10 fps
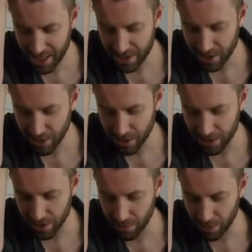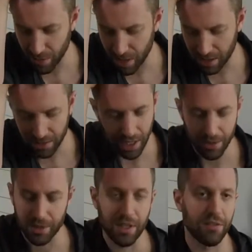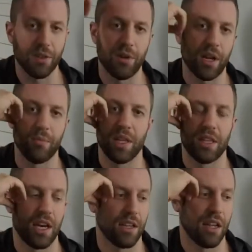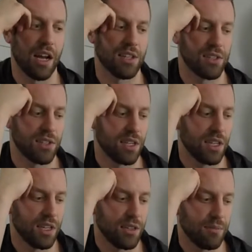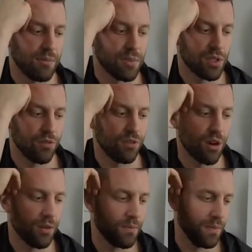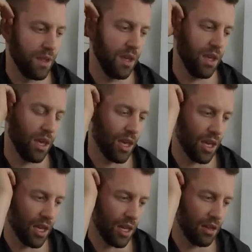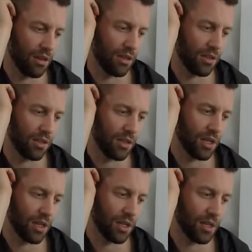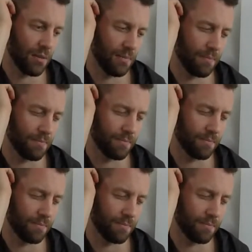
and that's going extremely well. I would definitely recommend that class uh, so far, and. Um,